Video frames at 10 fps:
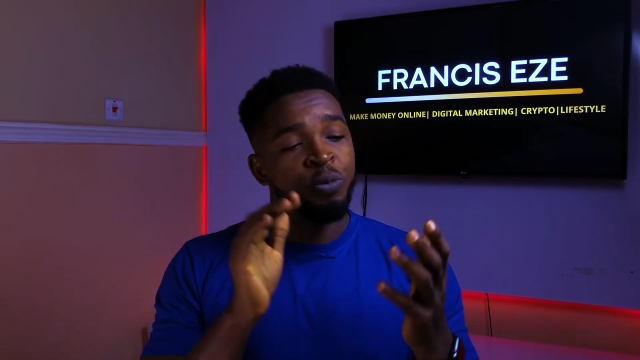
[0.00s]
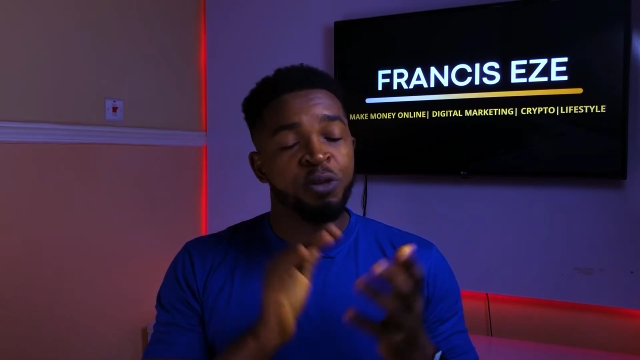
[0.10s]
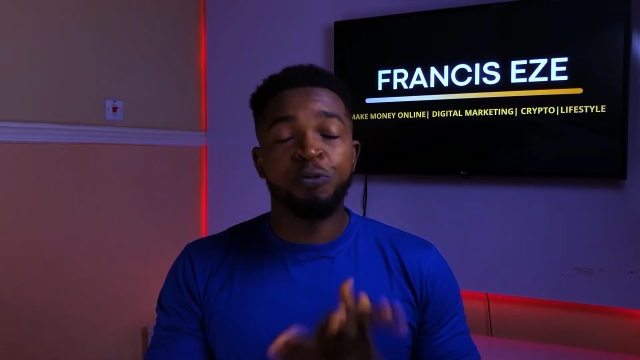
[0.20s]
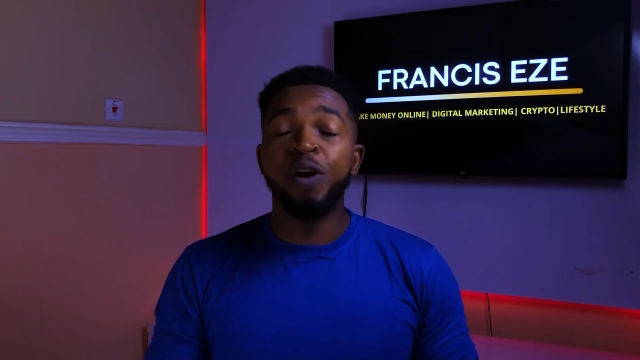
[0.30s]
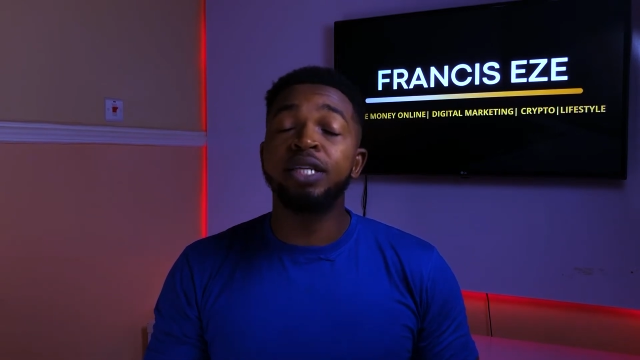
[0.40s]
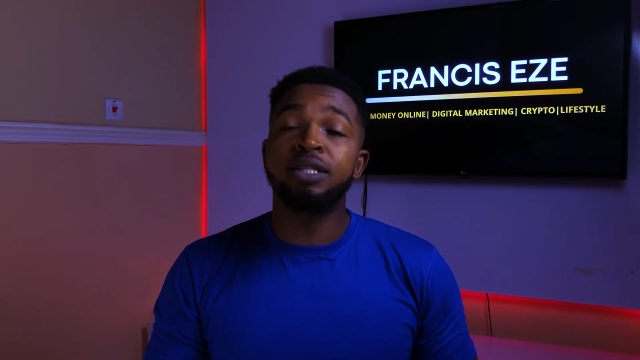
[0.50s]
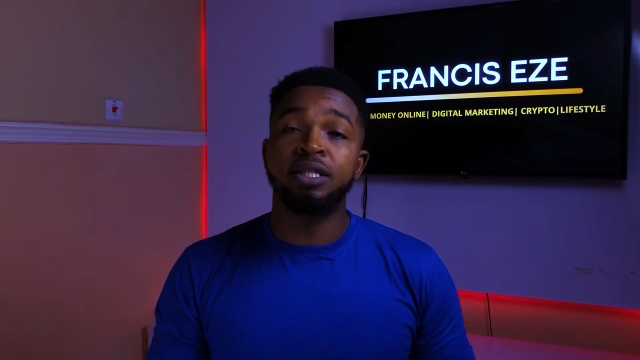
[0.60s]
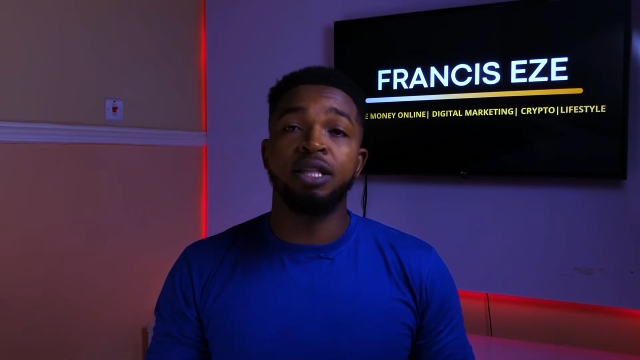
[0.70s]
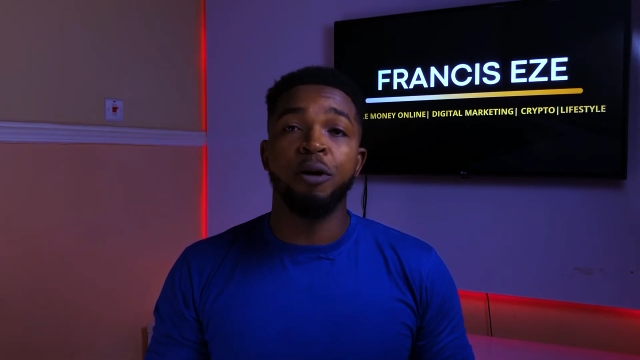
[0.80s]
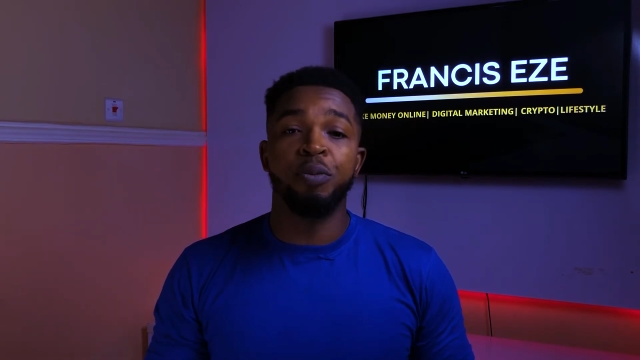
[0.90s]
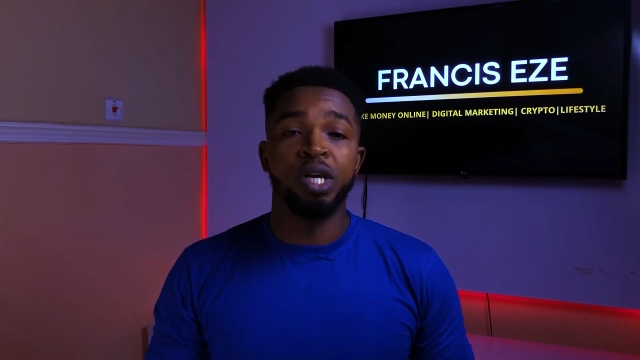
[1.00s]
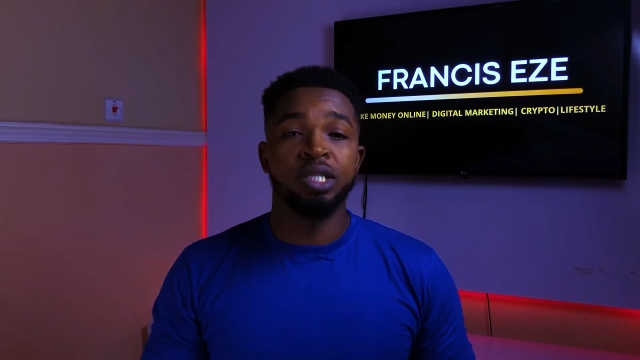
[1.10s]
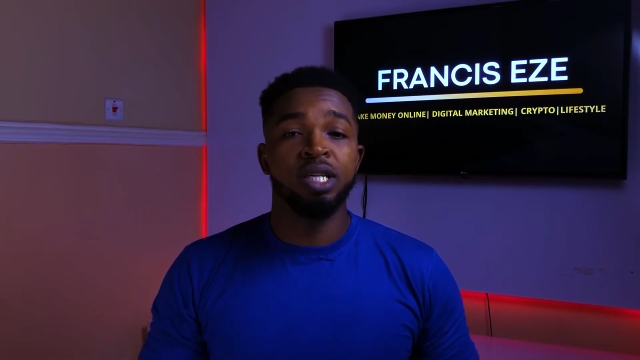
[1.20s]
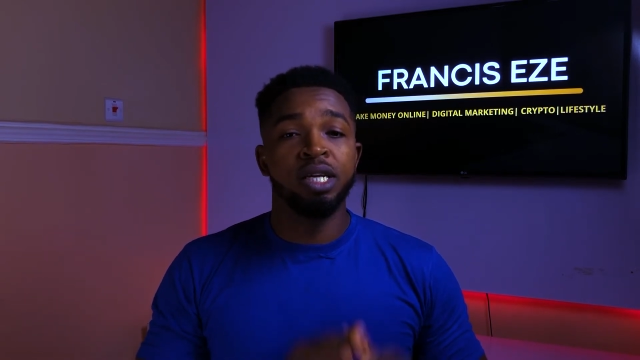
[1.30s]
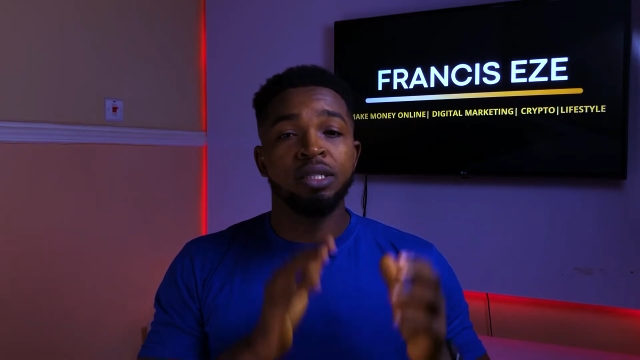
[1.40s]
the first step
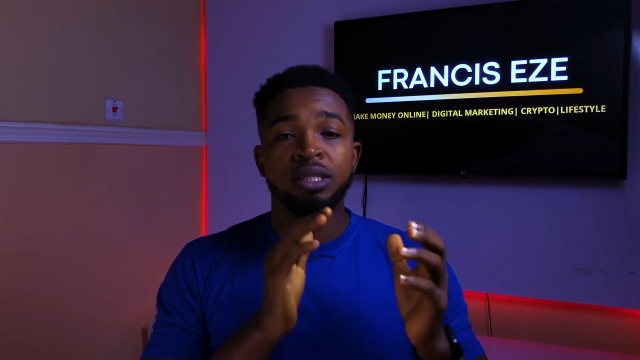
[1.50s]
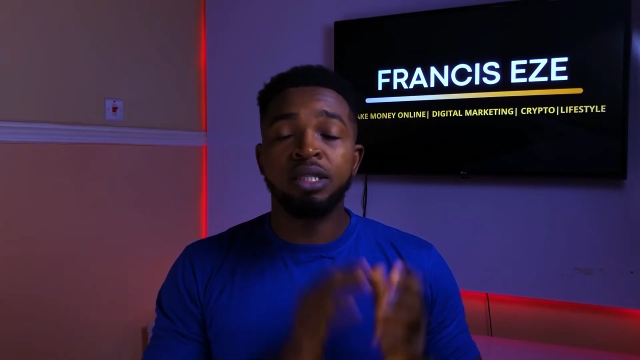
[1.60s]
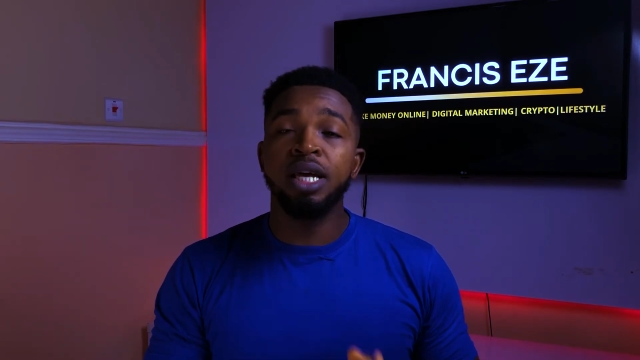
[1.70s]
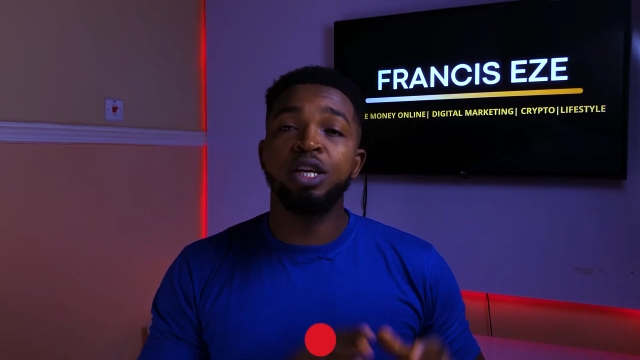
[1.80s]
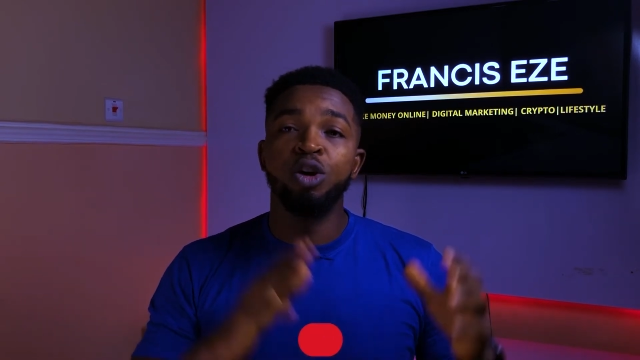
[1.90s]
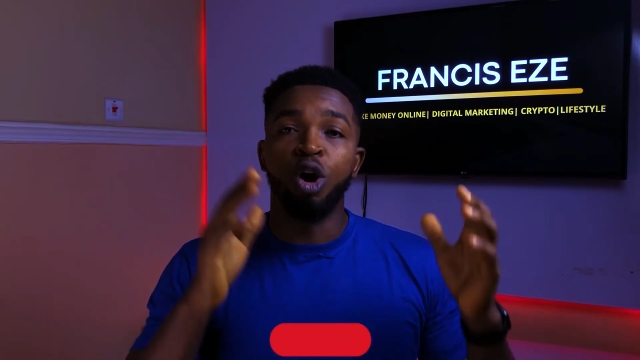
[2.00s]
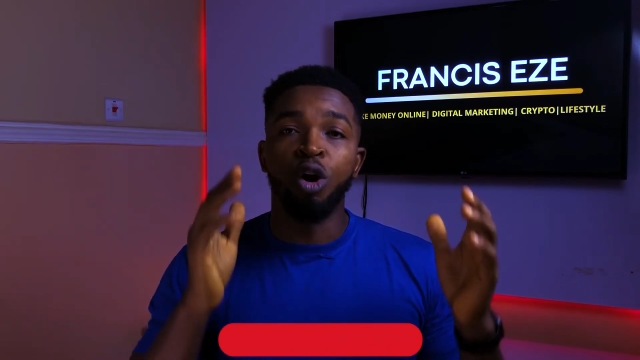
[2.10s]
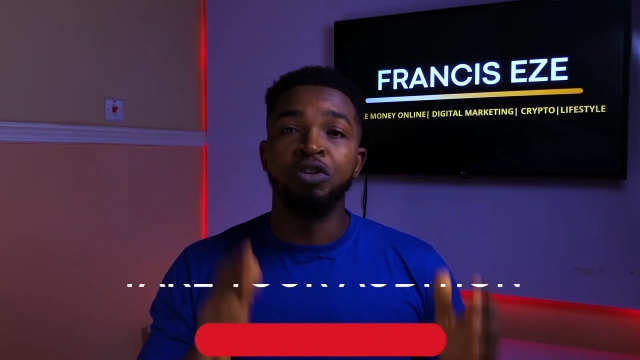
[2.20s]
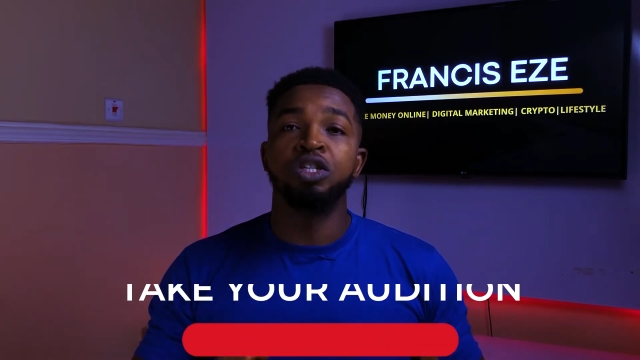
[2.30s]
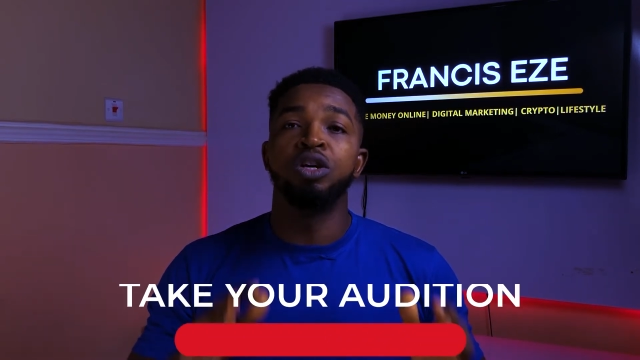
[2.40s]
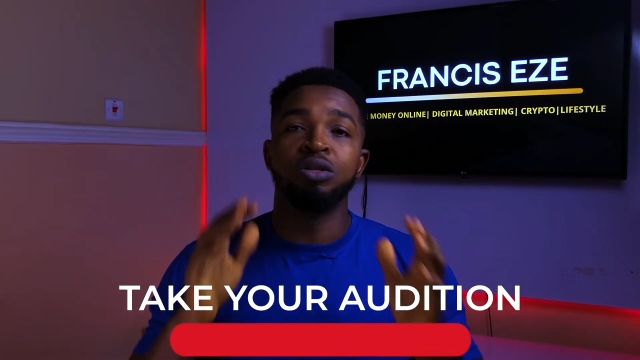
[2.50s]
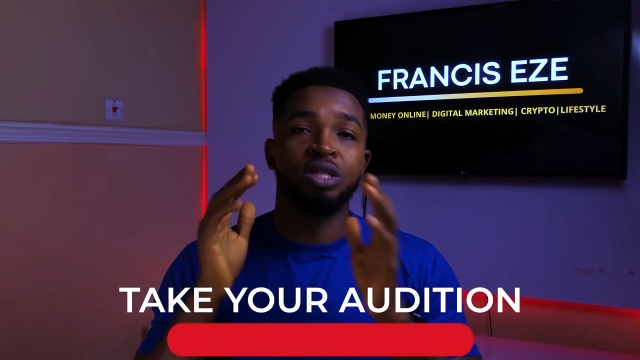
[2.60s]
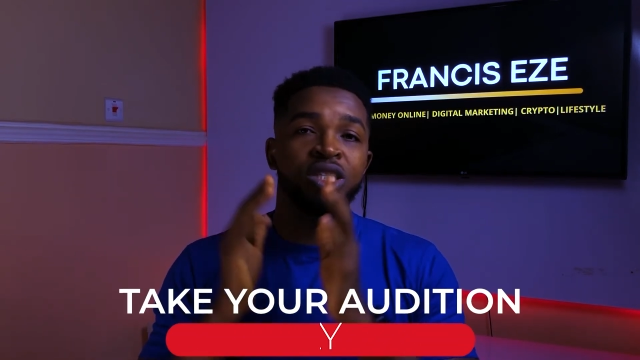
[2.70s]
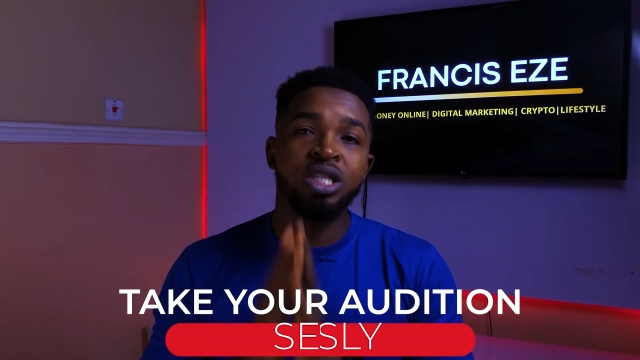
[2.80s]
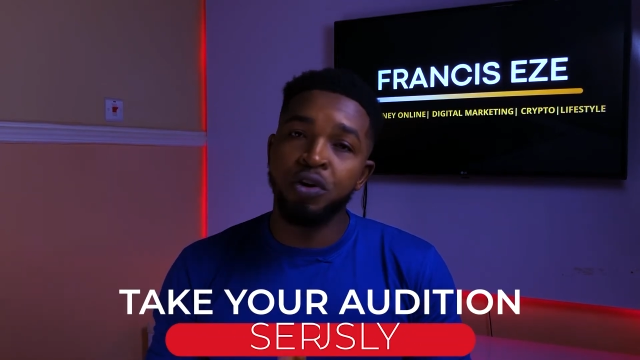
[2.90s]
is take your auditions
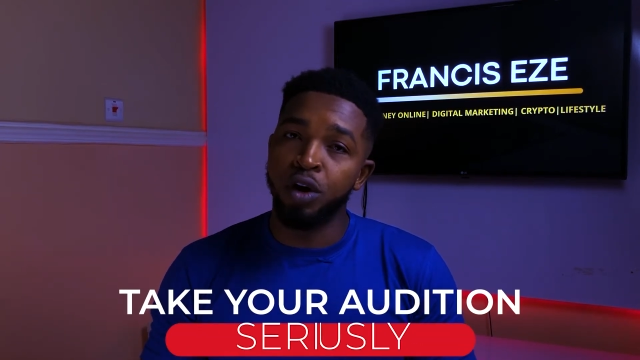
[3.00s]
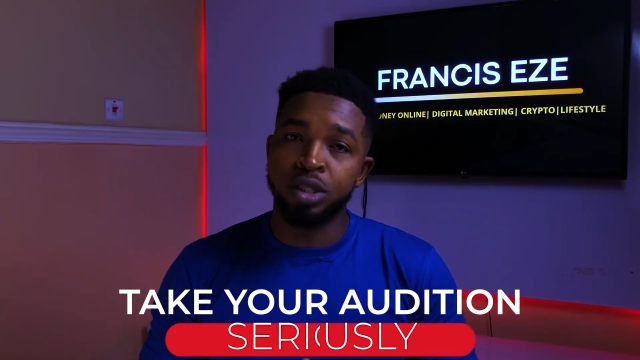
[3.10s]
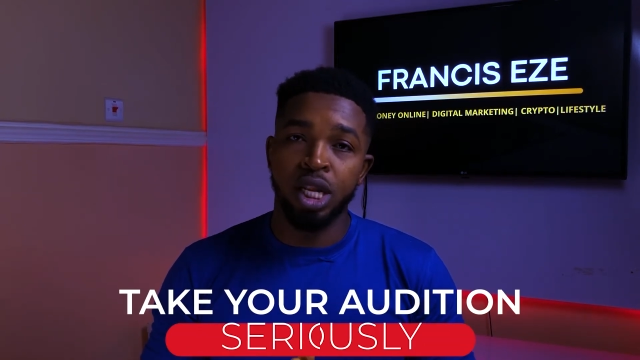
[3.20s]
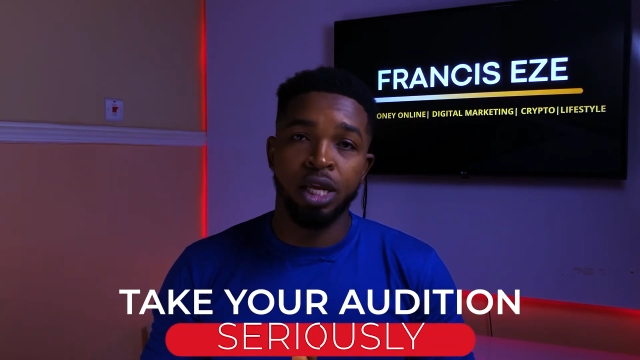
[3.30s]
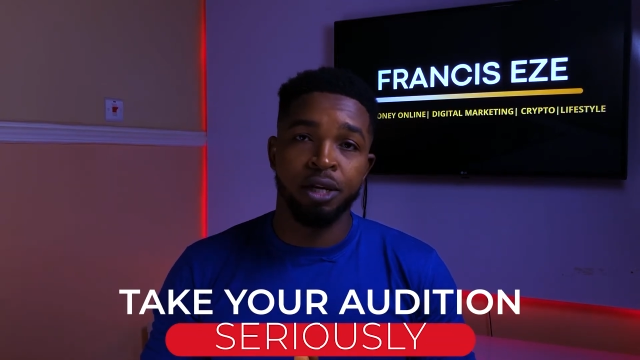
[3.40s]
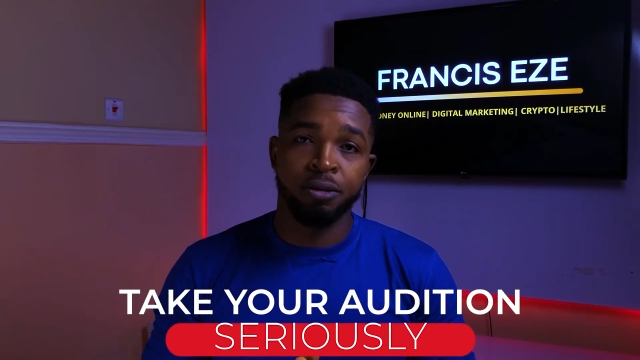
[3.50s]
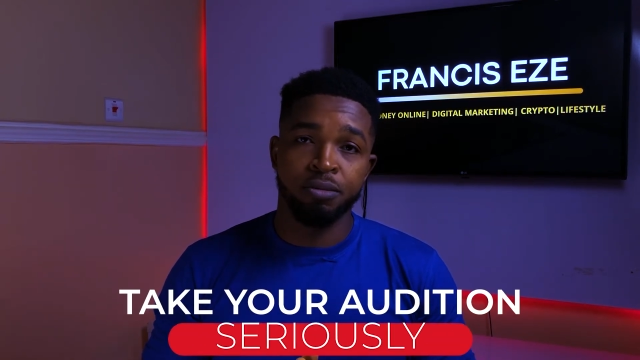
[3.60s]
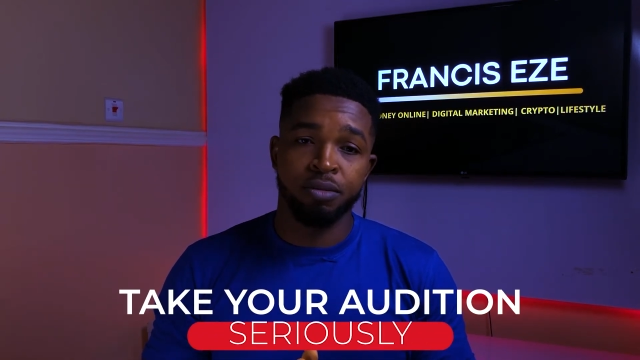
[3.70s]
seriously.